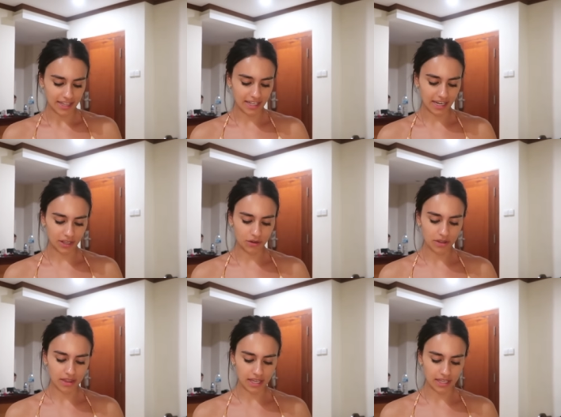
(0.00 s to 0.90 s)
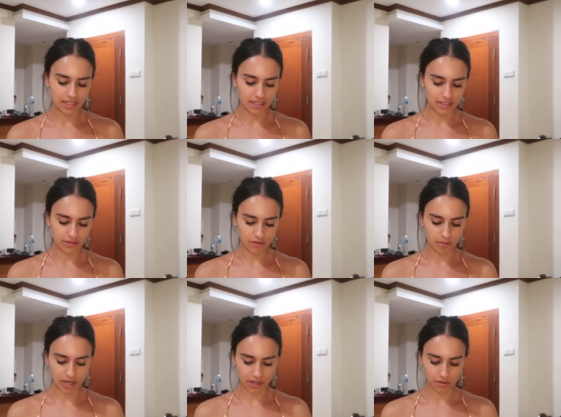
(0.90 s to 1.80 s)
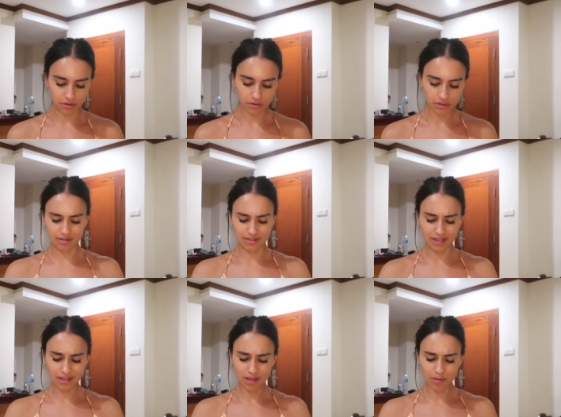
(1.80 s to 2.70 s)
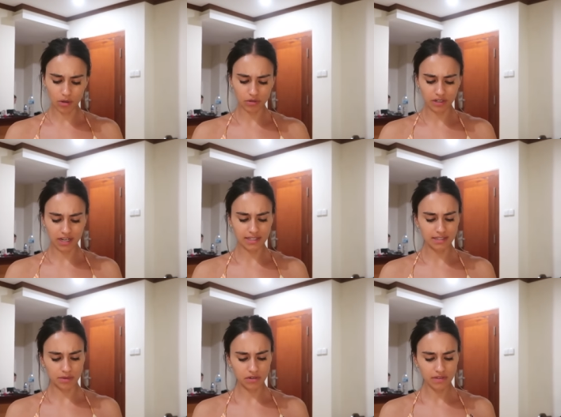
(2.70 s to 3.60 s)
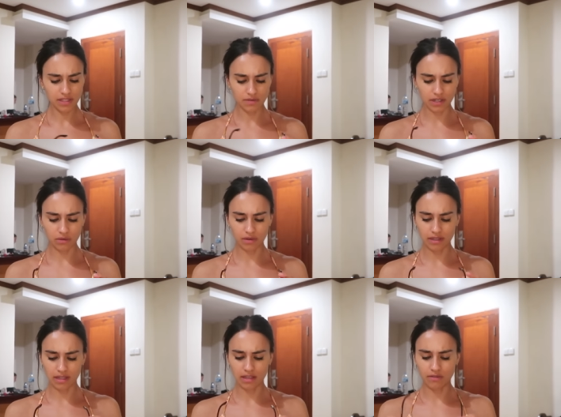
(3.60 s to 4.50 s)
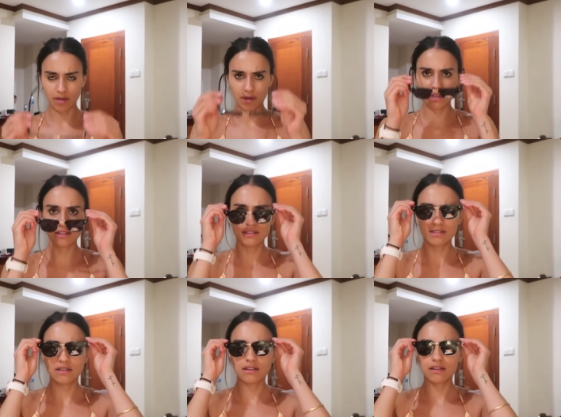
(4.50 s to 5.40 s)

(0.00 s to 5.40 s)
Then I got these for Michael. Say that they're polarized. I wonder if that's real and that they're Ray-Bans.